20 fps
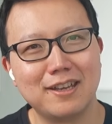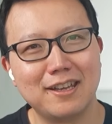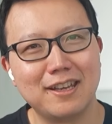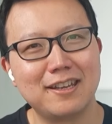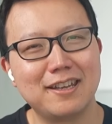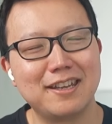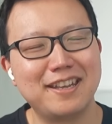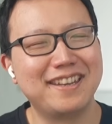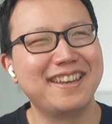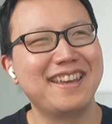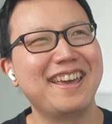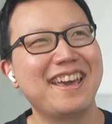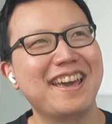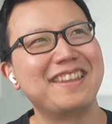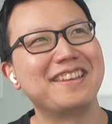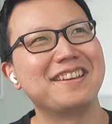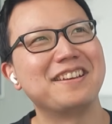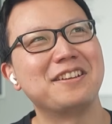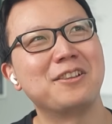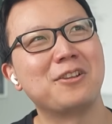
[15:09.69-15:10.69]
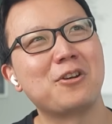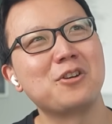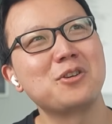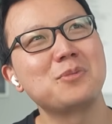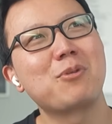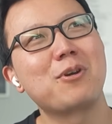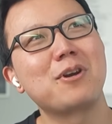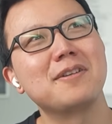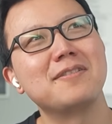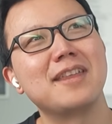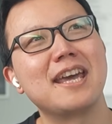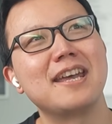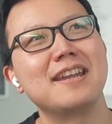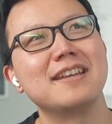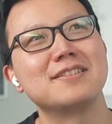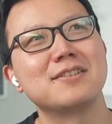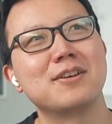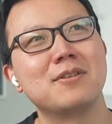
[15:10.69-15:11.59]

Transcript: and then a large part of that is